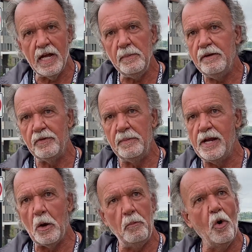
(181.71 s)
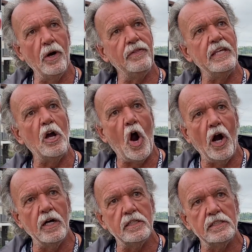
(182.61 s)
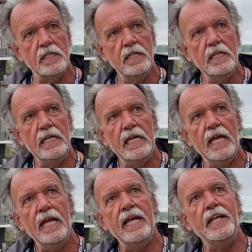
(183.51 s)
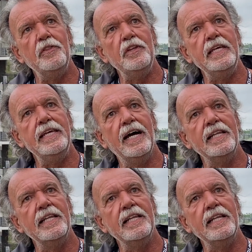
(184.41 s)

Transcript: coming in from the airport, the art and the uh,